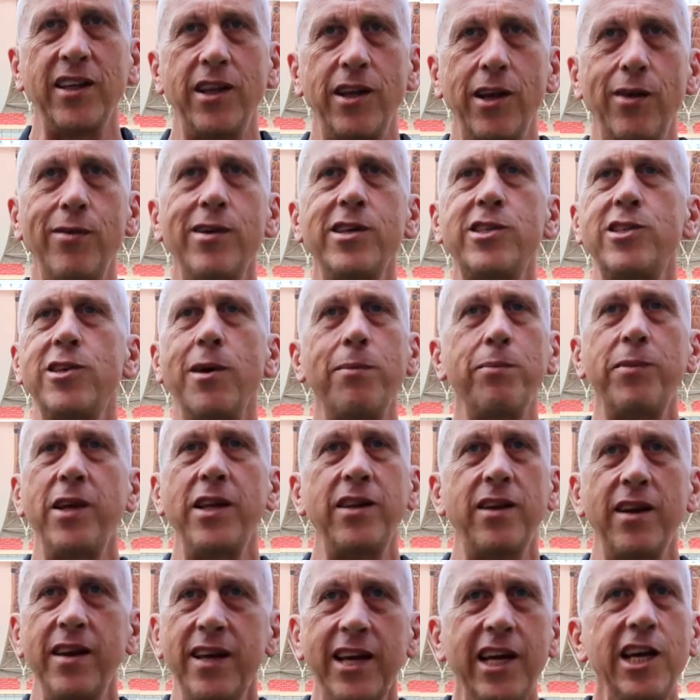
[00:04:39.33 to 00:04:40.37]
that there is
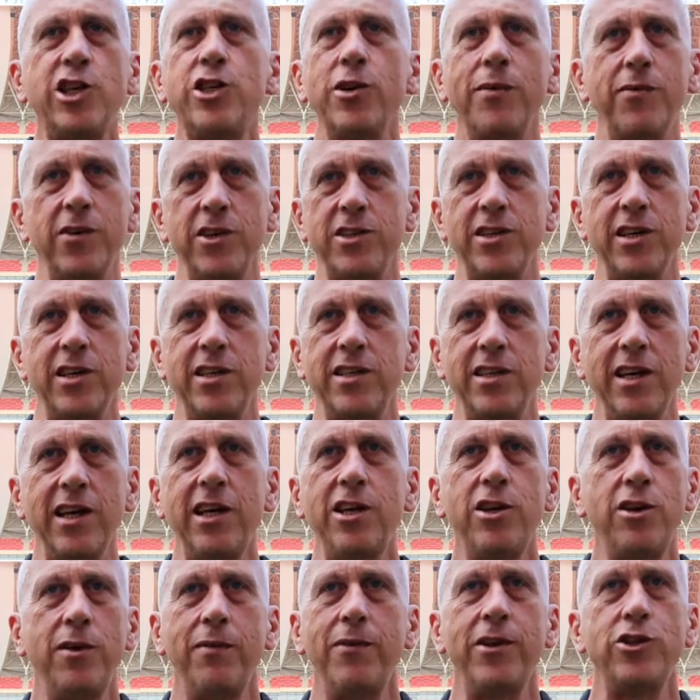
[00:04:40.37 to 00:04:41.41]
something that each of us is
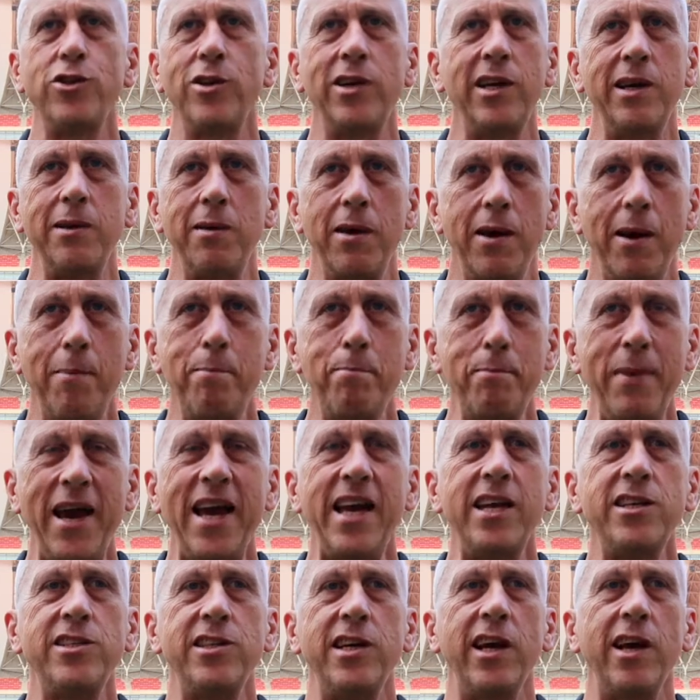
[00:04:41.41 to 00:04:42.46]
individually
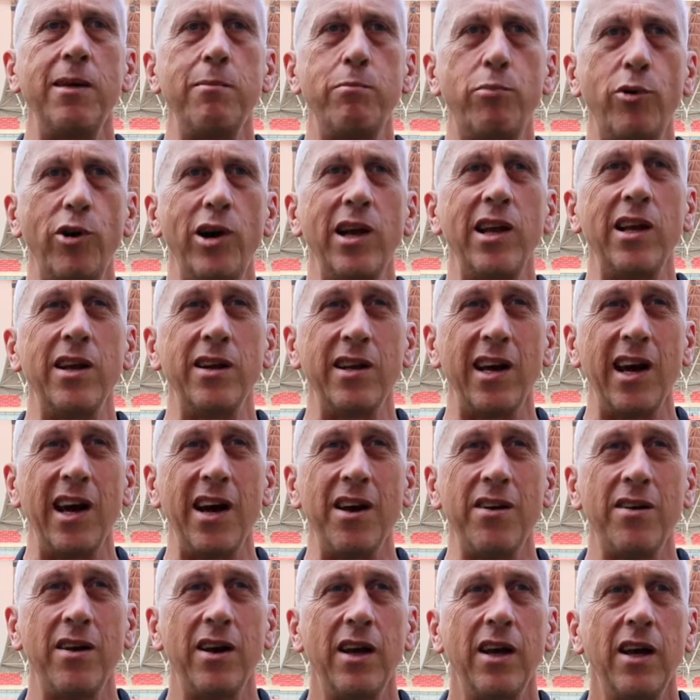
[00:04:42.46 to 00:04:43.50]
amazing and brilliant
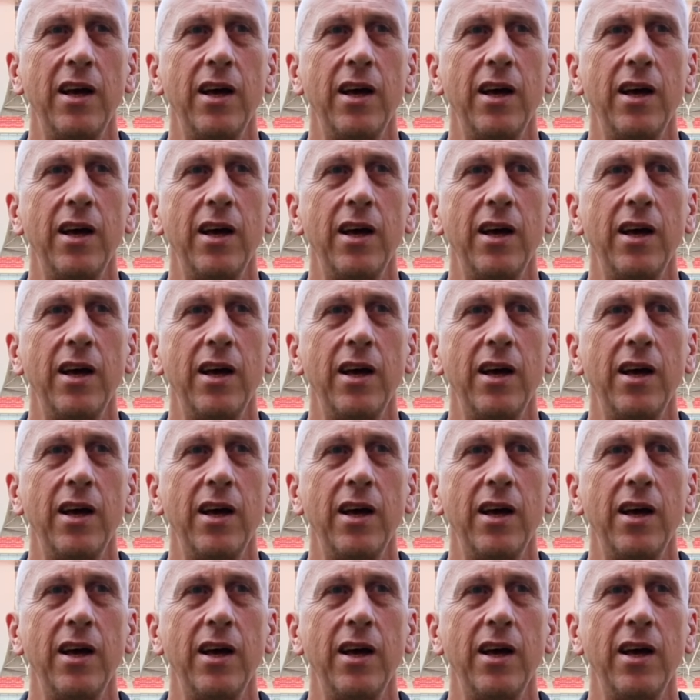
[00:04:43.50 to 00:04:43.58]
at,